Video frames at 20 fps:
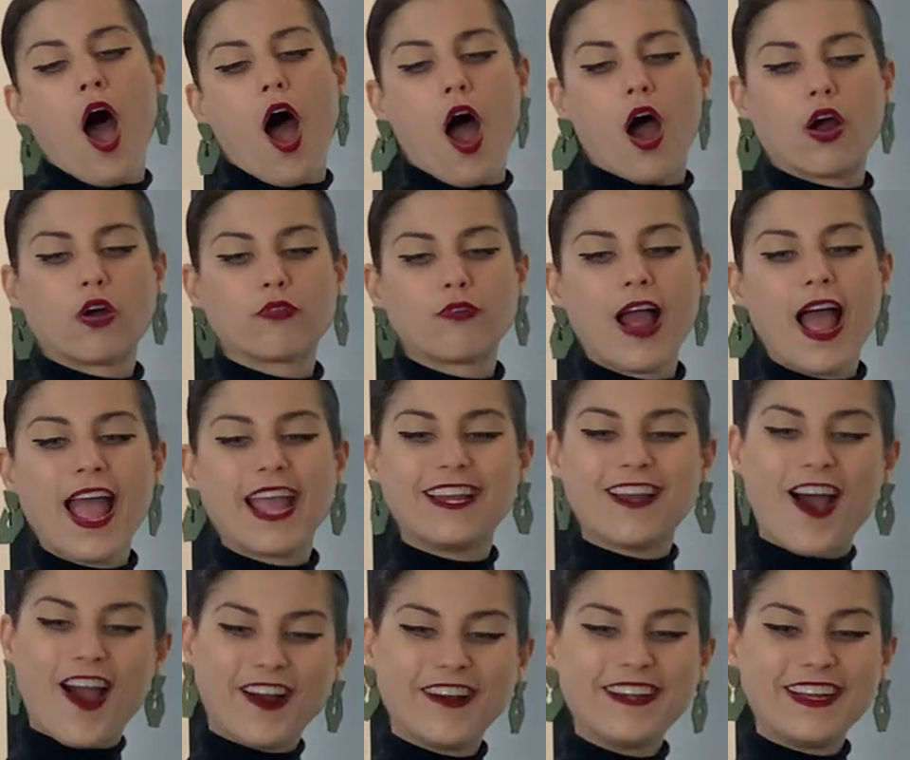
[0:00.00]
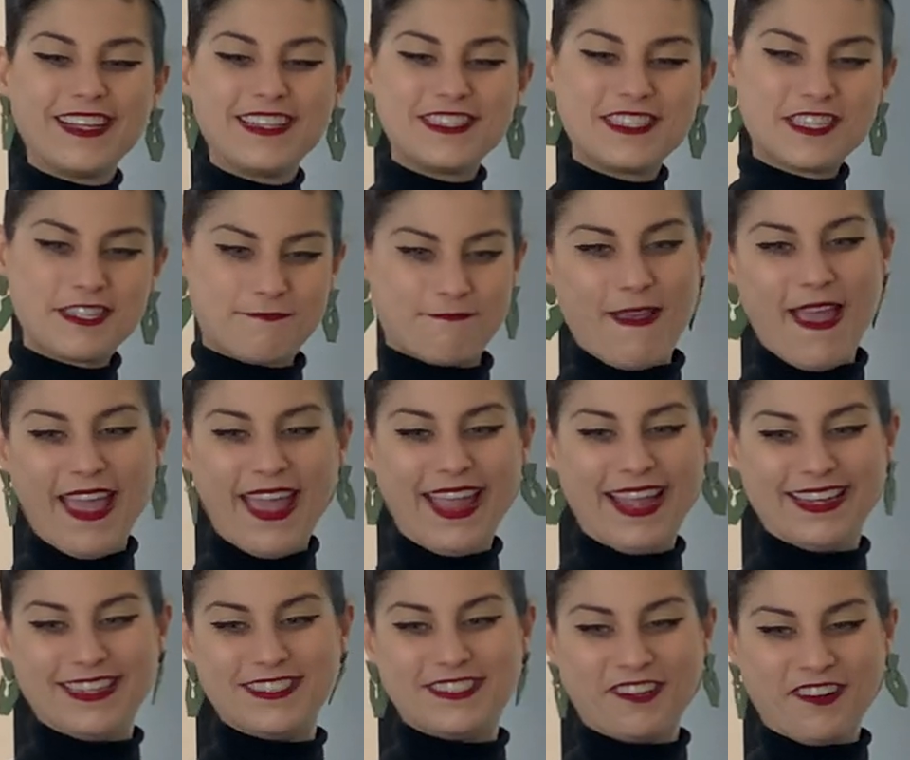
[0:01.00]
All right, art in
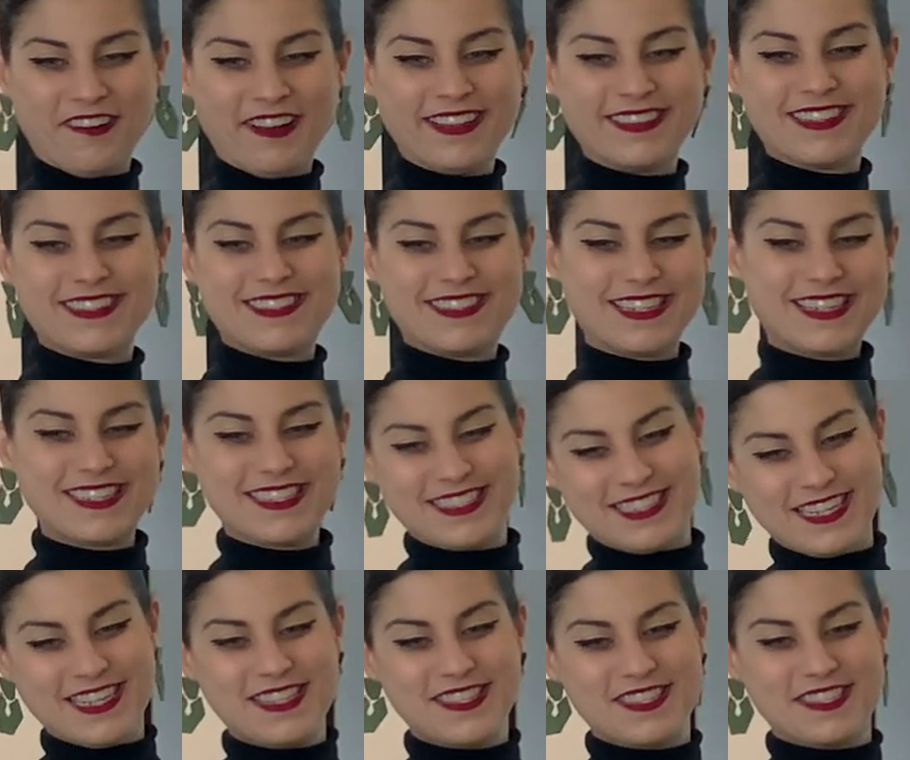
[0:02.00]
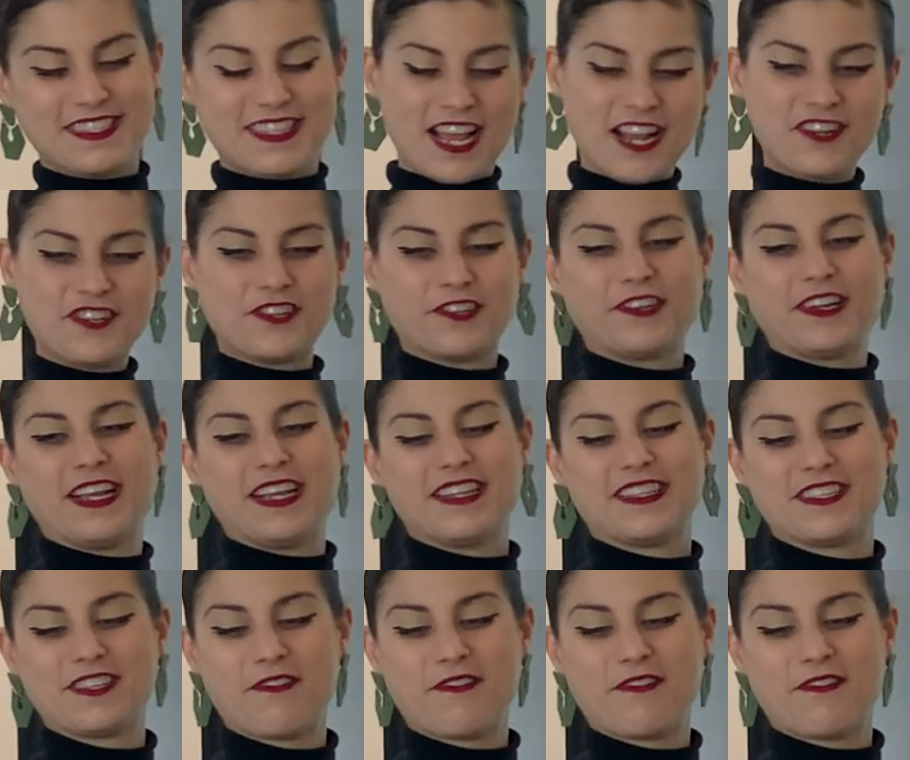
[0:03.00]
Spain during the 16th century.